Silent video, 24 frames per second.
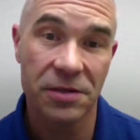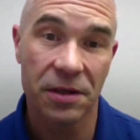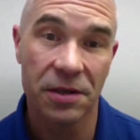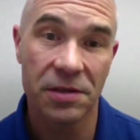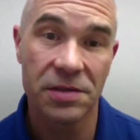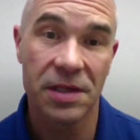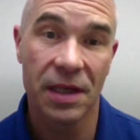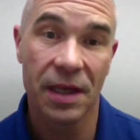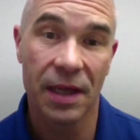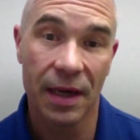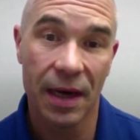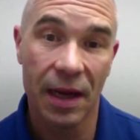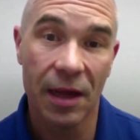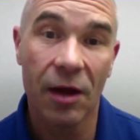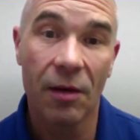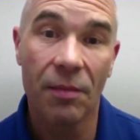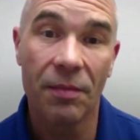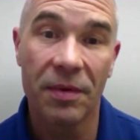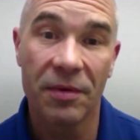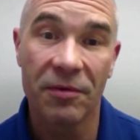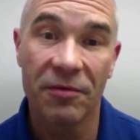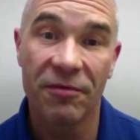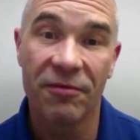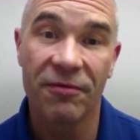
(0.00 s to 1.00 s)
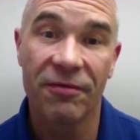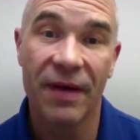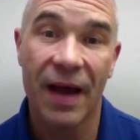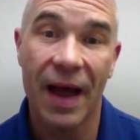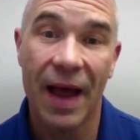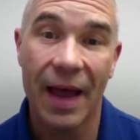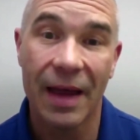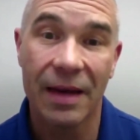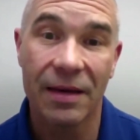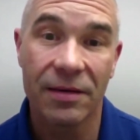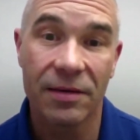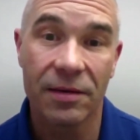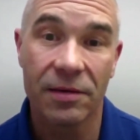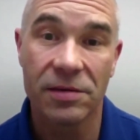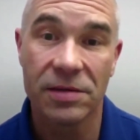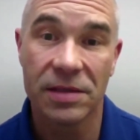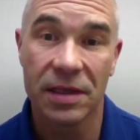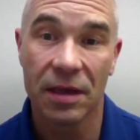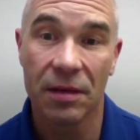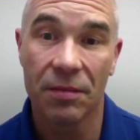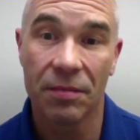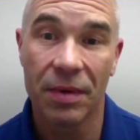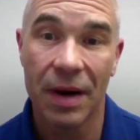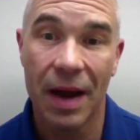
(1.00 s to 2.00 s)
that can help you find
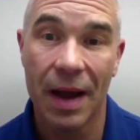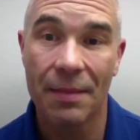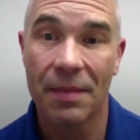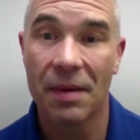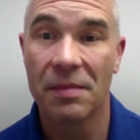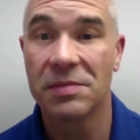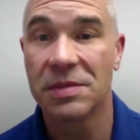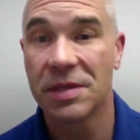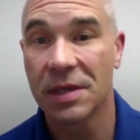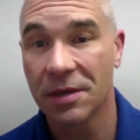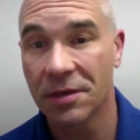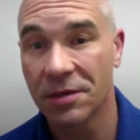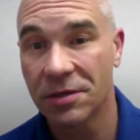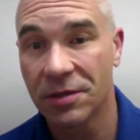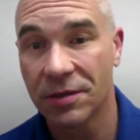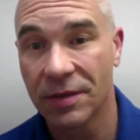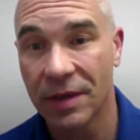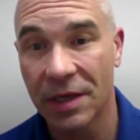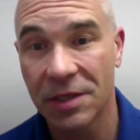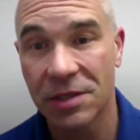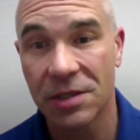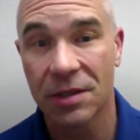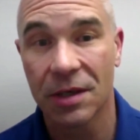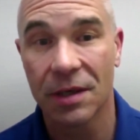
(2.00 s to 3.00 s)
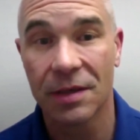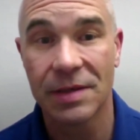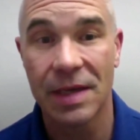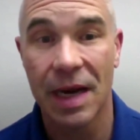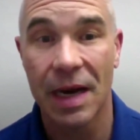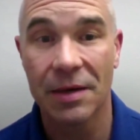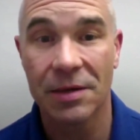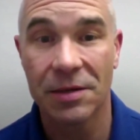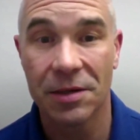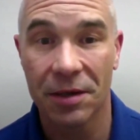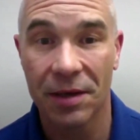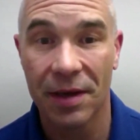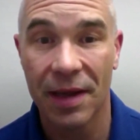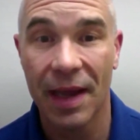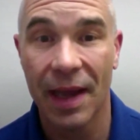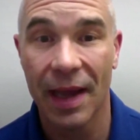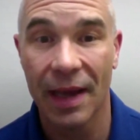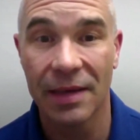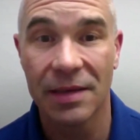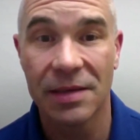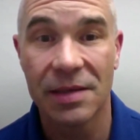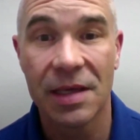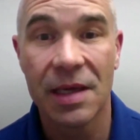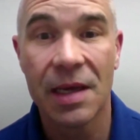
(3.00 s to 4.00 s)
those little problems that your traditional doctor
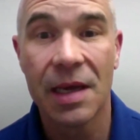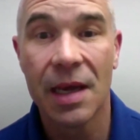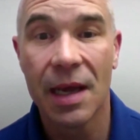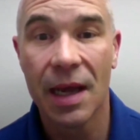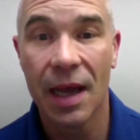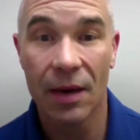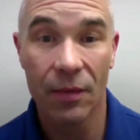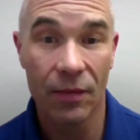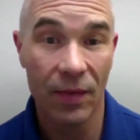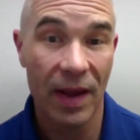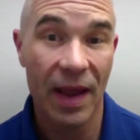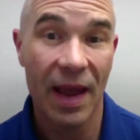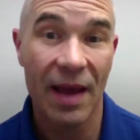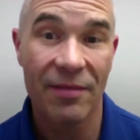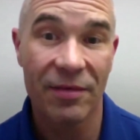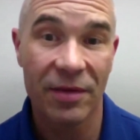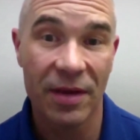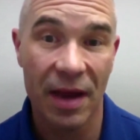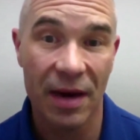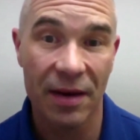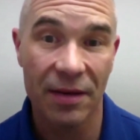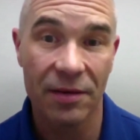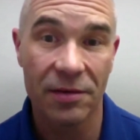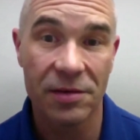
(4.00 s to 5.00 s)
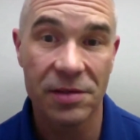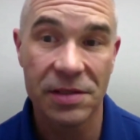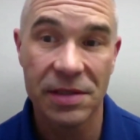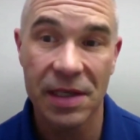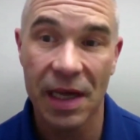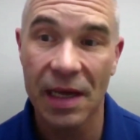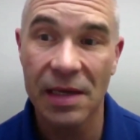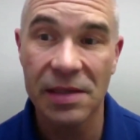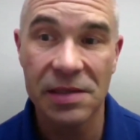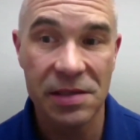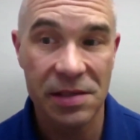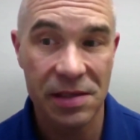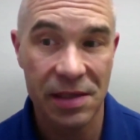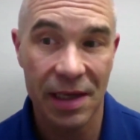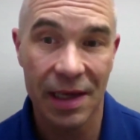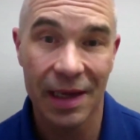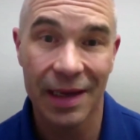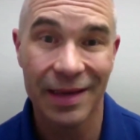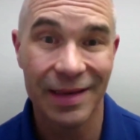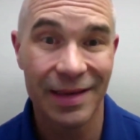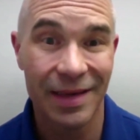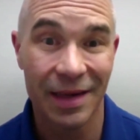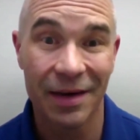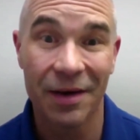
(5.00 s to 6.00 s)
can't. And we have a lot of those tests,
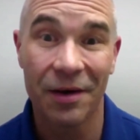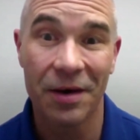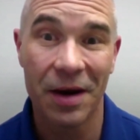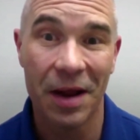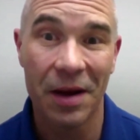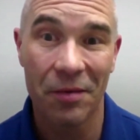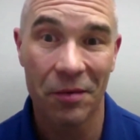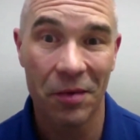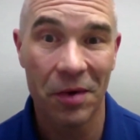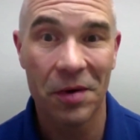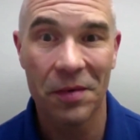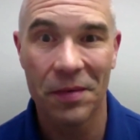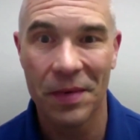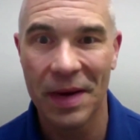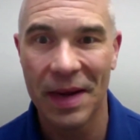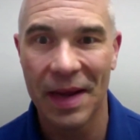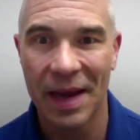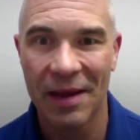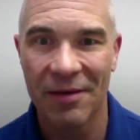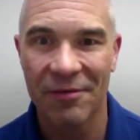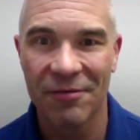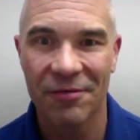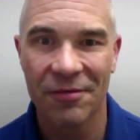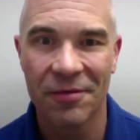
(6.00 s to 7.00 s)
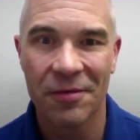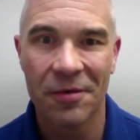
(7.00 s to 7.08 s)
and in our network, we have